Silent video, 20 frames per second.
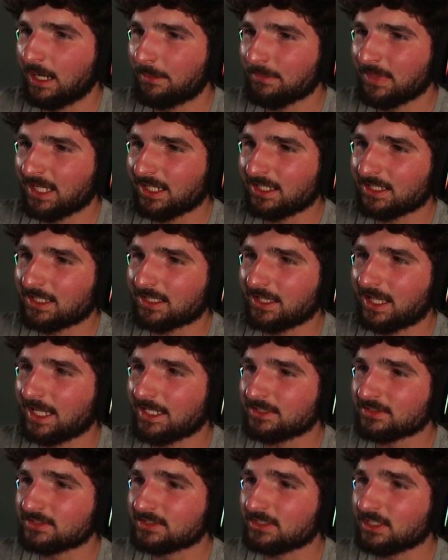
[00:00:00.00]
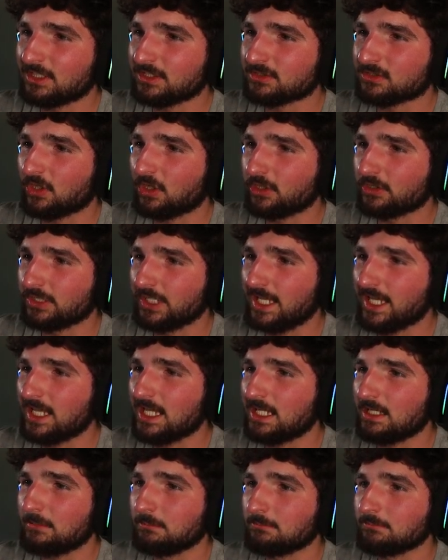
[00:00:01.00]
I'm not gonna lie, this gun's hard to
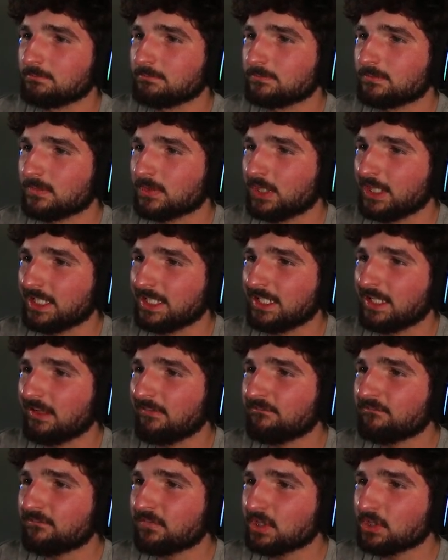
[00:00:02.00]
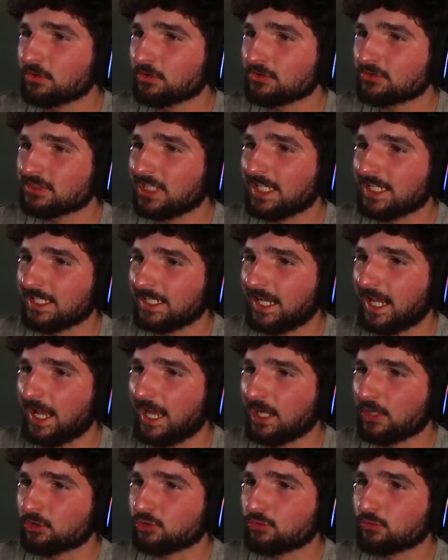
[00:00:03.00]
aim. Like, it feels like an
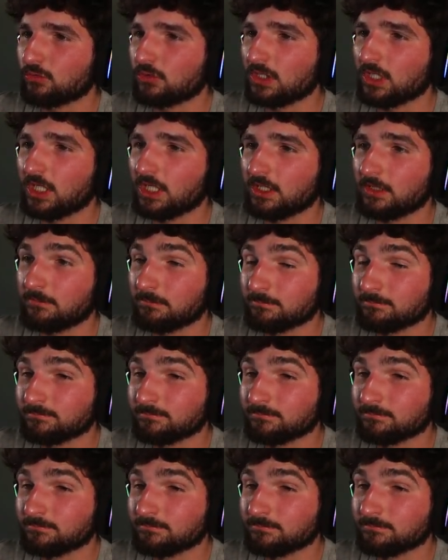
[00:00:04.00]
actual gun.